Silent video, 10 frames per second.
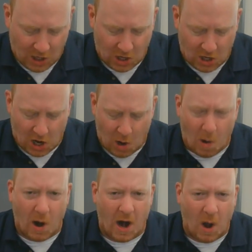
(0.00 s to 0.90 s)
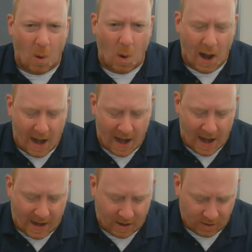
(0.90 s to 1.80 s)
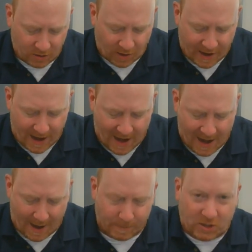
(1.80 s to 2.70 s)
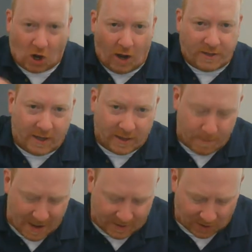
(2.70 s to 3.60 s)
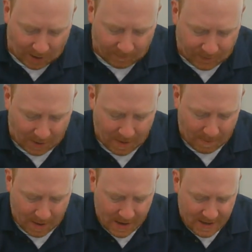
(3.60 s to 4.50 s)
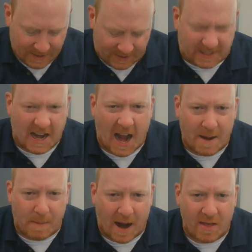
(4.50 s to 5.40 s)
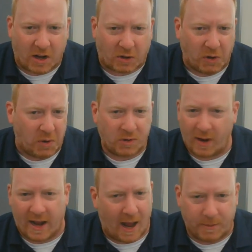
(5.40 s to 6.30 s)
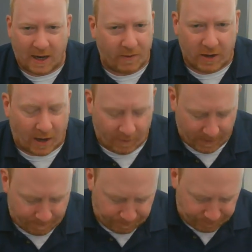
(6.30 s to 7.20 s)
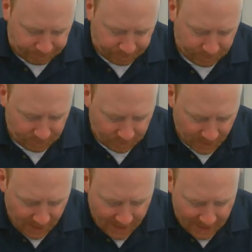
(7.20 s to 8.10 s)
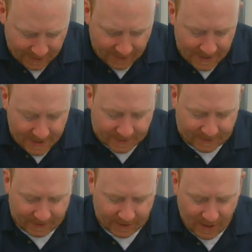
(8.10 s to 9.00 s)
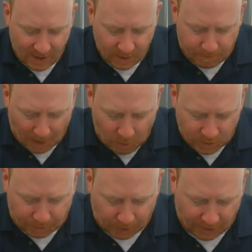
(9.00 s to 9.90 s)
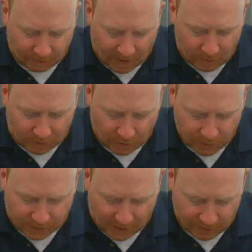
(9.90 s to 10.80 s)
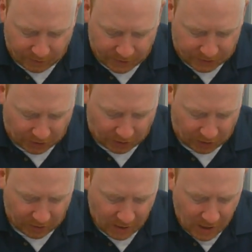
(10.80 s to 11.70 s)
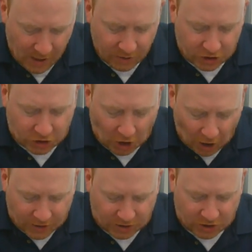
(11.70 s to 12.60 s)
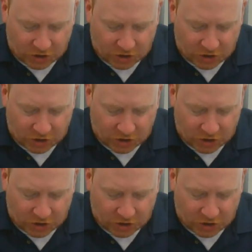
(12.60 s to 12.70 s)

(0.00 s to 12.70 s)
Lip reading: Lower away, cried Ahab, tossing the mate's arm from him. Stand by the crew. So Ahab's having none of it. In an instant, the boat was pulling round close under the stern. The sharks,